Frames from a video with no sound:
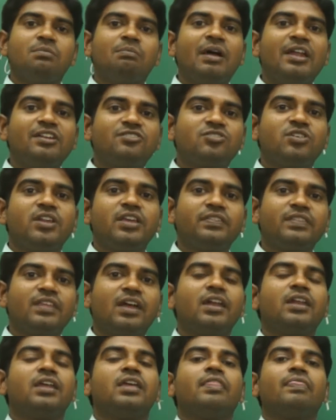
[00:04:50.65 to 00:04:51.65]
mentioning
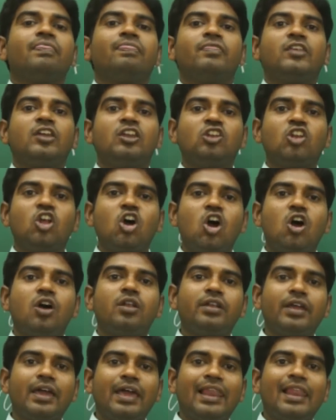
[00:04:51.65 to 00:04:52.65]
that the
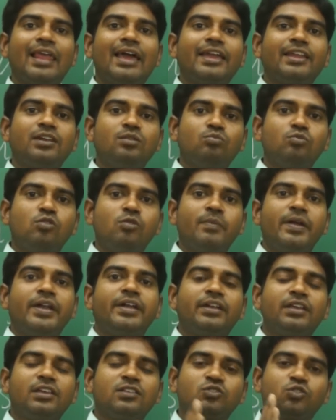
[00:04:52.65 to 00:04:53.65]
non-aligned
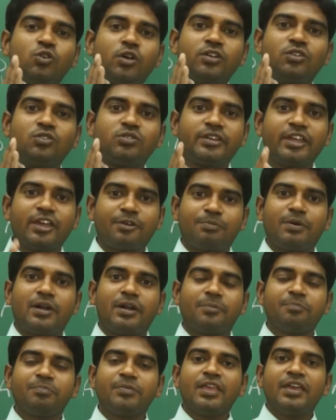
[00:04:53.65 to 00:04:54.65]
movement is going to take
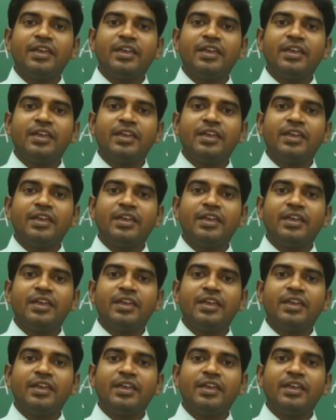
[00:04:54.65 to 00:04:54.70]
part.